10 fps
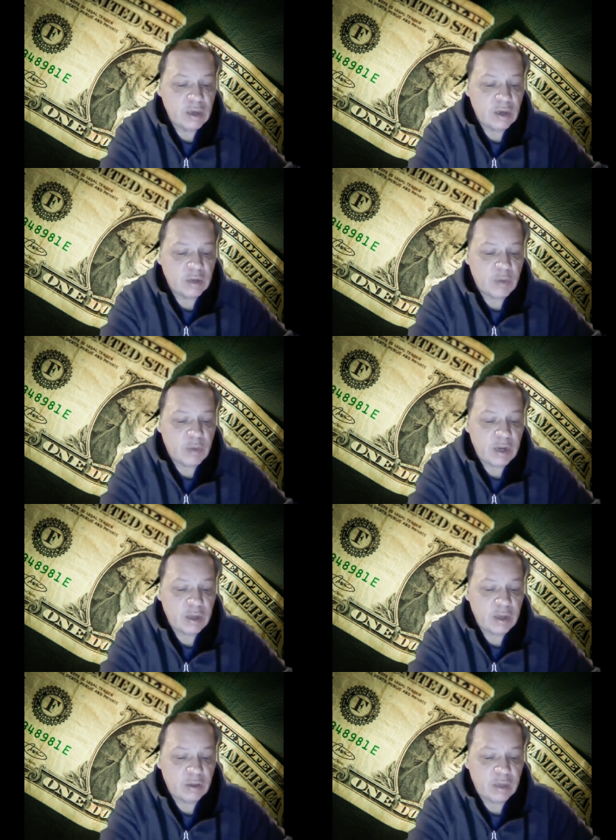undermine
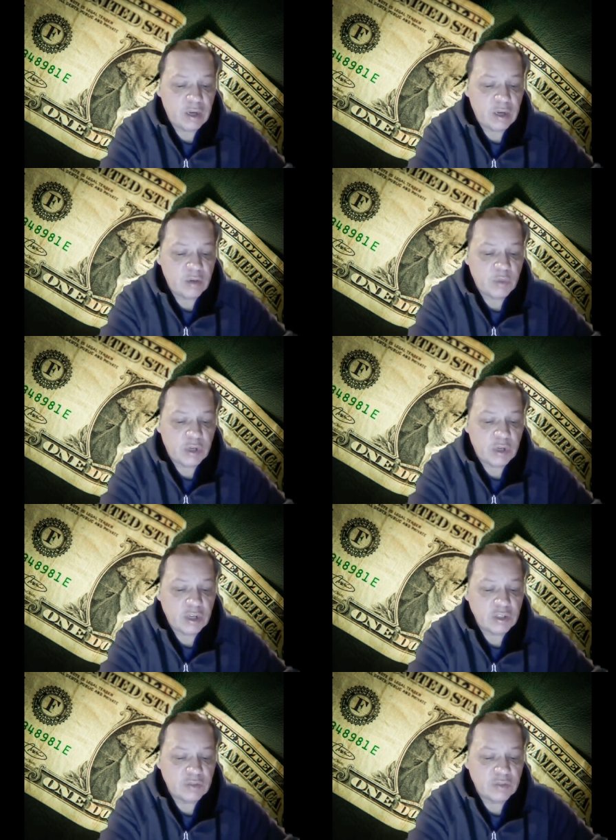health care
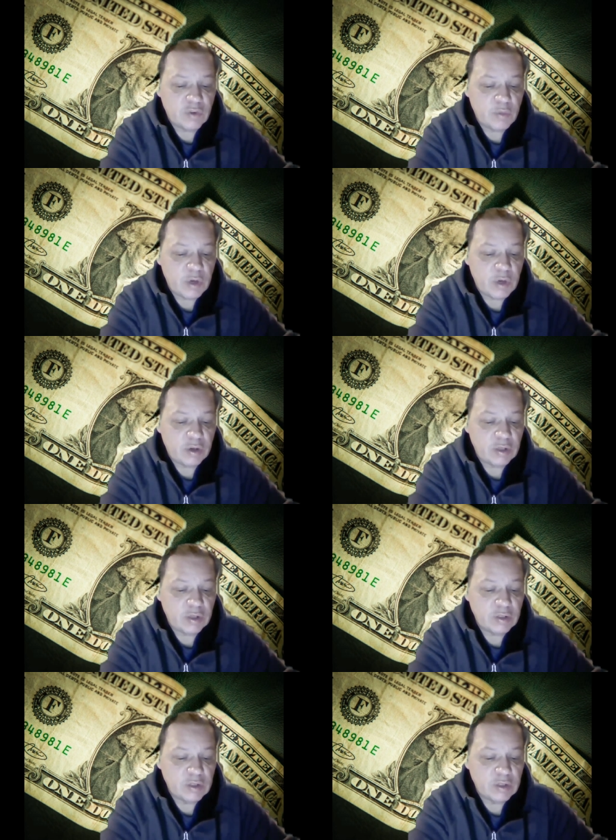protections for Americans.